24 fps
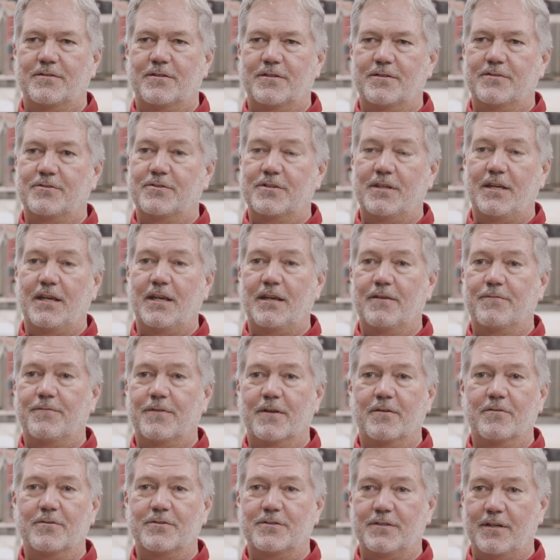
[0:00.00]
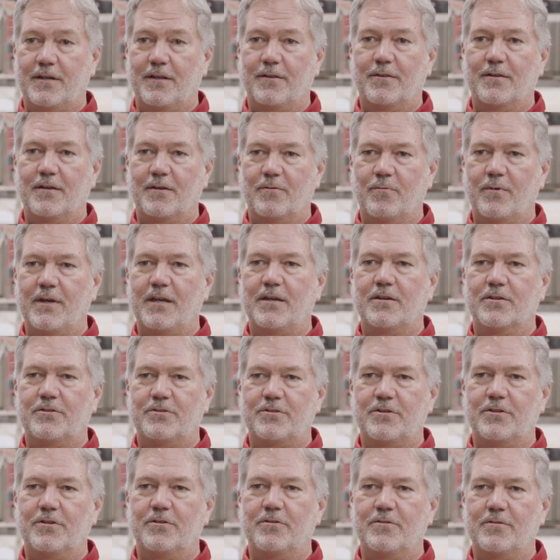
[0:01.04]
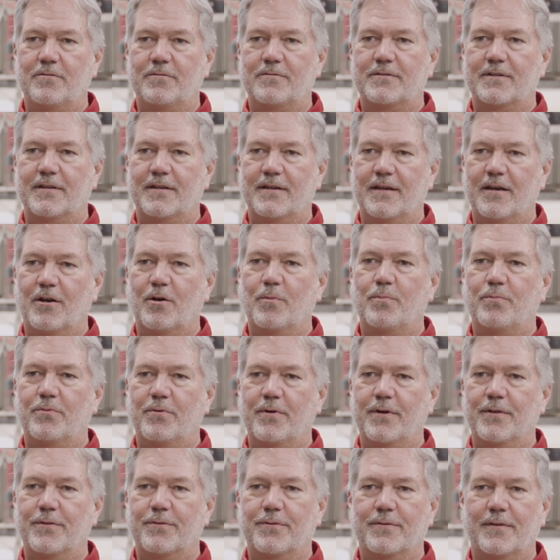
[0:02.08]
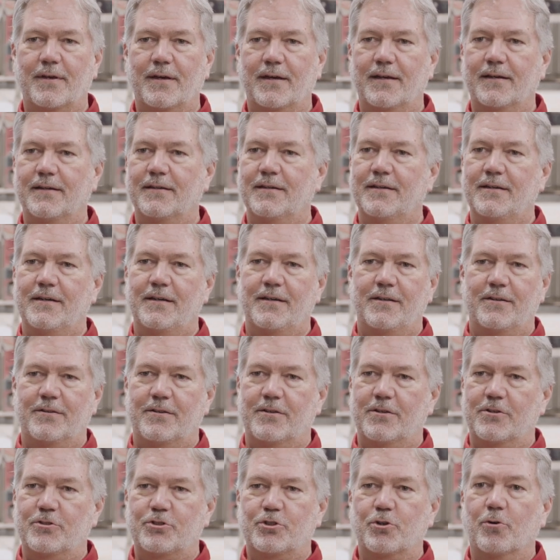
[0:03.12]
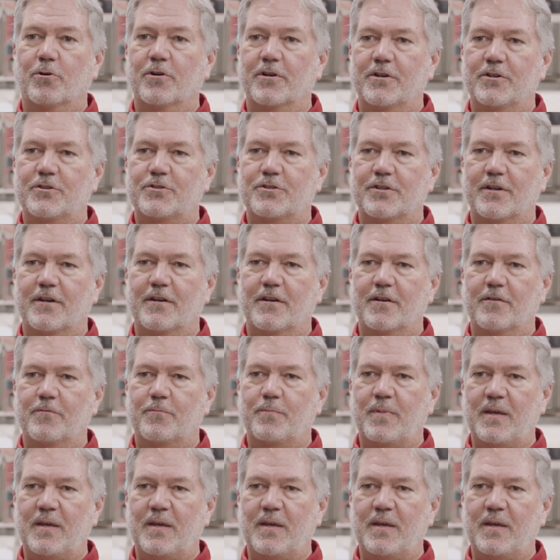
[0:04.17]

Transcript: to see if there was anything we could do to help with uh, the shortage of